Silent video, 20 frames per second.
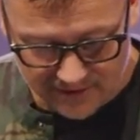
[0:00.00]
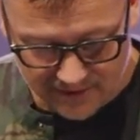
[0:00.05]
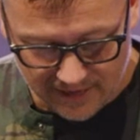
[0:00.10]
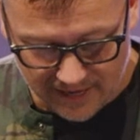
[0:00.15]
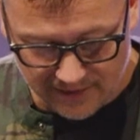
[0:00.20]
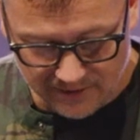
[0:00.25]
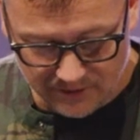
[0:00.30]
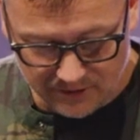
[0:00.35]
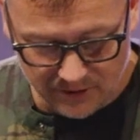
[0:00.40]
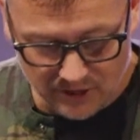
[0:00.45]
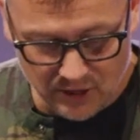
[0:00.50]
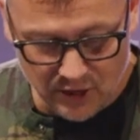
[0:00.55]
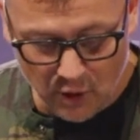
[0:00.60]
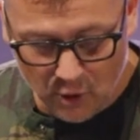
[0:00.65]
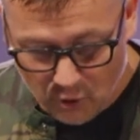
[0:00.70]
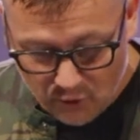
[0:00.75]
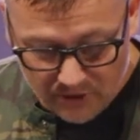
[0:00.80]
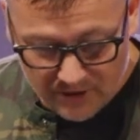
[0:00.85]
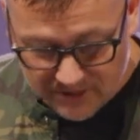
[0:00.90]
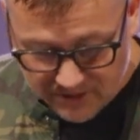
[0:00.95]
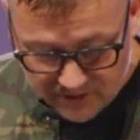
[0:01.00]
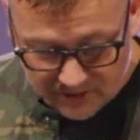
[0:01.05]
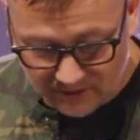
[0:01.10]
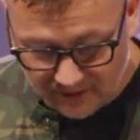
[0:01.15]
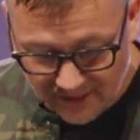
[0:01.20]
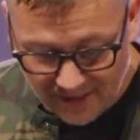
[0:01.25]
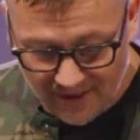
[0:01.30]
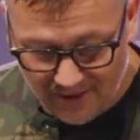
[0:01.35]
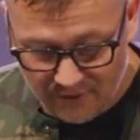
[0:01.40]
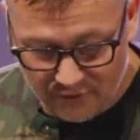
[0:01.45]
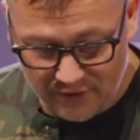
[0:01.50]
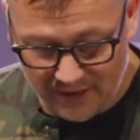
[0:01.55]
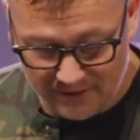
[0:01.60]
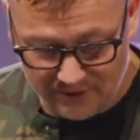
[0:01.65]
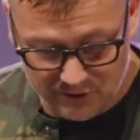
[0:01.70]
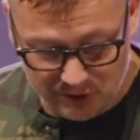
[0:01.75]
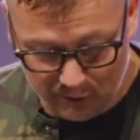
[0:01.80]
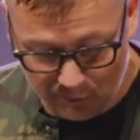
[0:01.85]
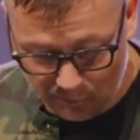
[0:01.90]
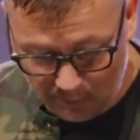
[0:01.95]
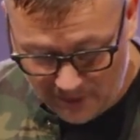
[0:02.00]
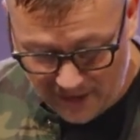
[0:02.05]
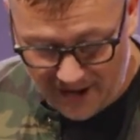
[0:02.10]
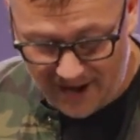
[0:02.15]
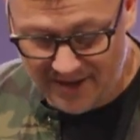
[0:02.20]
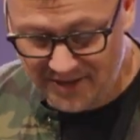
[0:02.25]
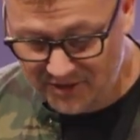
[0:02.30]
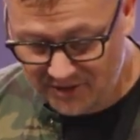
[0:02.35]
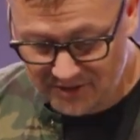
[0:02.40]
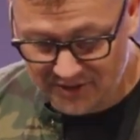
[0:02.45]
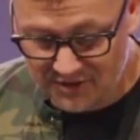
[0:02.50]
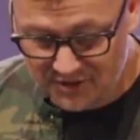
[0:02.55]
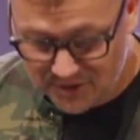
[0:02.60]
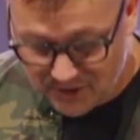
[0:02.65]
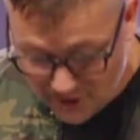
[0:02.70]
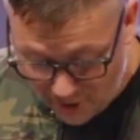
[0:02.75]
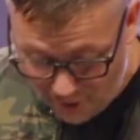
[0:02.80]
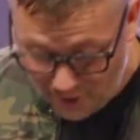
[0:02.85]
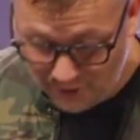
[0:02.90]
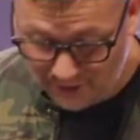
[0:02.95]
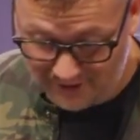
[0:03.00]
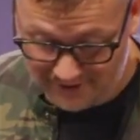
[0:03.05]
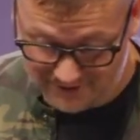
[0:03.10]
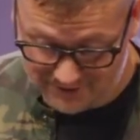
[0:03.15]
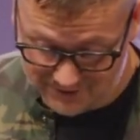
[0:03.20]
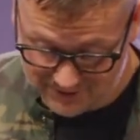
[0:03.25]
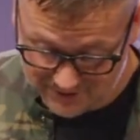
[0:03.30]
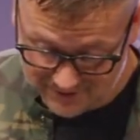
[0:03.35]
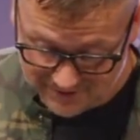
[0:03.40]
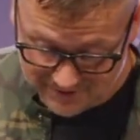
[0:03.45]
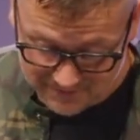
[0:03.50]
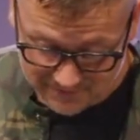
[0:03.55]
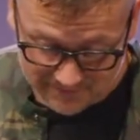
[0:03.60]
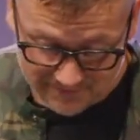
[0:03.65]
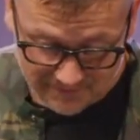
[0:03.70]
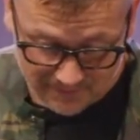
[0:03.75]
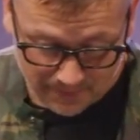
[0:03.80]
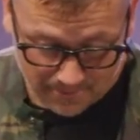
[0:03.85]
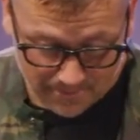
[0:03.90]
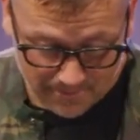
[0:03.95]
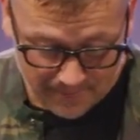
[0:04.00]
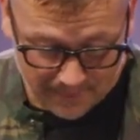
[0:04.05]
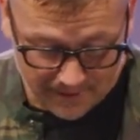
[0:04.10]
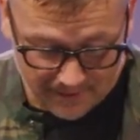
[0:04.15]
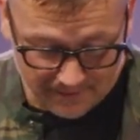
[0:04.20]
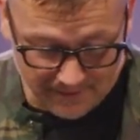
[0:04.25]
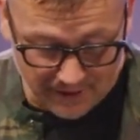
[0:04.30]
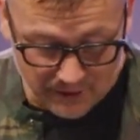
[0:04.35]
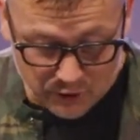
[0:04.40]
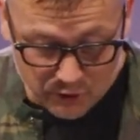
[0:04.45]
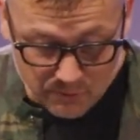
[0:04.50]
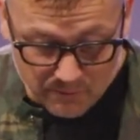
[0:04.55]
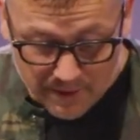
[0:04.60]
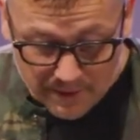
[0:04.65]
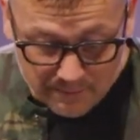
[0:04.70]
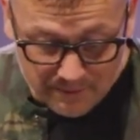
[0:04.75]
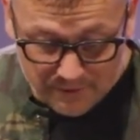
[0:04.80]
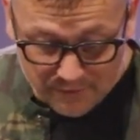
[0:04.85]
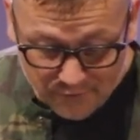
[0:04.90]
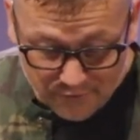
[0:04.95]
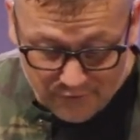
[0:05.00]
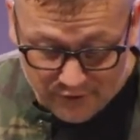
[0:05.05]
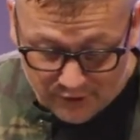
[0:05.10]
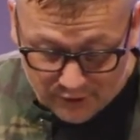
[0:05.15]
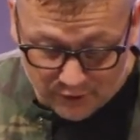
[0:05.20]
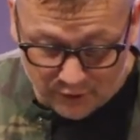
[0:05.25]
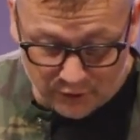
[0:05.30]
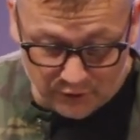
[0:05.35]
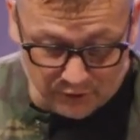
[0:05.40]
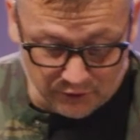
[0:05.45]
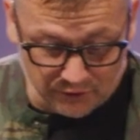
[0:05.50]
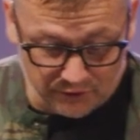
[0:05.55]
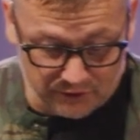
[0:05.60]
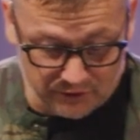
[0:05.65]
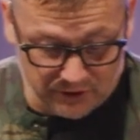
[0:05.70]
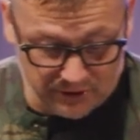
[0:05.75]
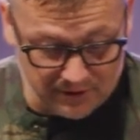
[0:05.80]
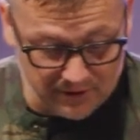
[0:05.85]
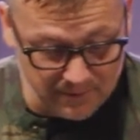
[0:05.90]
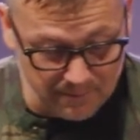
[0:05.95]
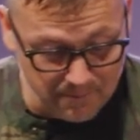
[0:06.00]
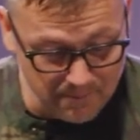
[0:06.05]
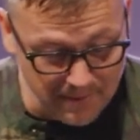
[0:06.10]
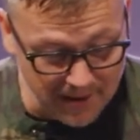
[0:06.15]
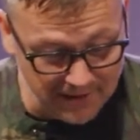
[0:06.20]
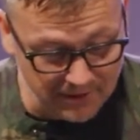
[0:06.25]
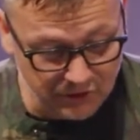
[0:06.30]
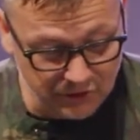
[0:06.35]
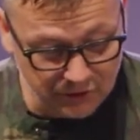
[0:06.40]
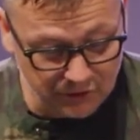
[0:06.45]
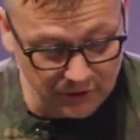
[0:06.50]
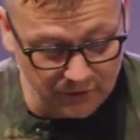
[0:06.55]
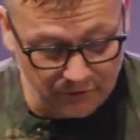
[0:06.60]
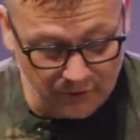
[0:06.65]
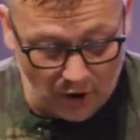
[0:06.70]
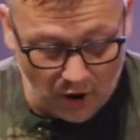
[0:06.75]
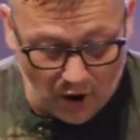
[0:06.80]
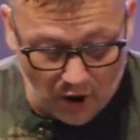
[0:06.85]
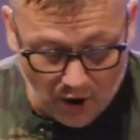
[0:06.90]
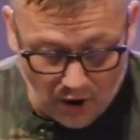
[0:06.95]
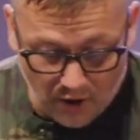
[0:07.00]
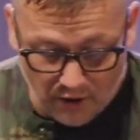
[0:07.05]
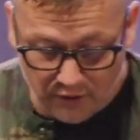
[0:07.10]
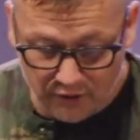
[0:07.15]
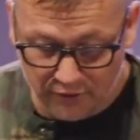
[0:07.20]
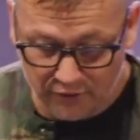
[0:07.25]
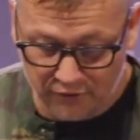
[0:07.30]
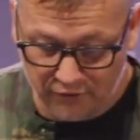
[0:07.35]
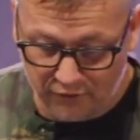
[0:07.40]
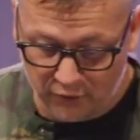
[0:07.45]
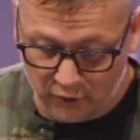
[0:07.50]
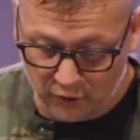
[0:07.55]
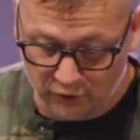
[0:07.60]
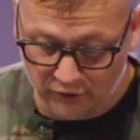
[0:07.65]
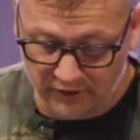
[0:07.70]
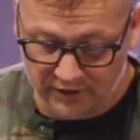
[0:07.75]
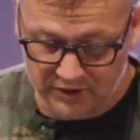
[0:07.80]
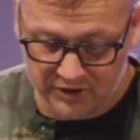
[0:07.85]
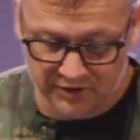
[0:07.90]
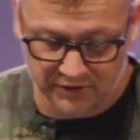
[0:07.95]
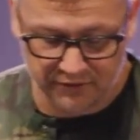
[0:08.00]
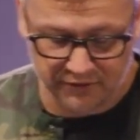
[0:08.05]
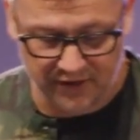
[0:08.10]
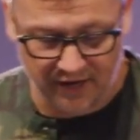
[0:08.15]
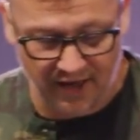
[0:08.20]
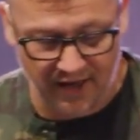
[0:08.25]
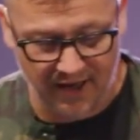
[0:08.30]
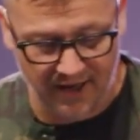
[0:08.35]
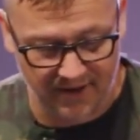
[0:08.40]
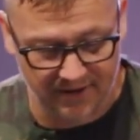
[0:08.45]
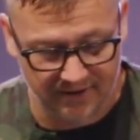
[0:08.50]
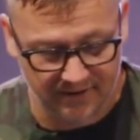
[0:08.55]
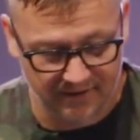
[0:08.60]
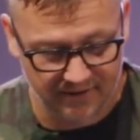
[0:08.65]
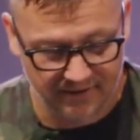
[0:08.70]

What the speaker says: and to know this love that surpasses knowledge, that you may be filled to the measure of all the fullness of God.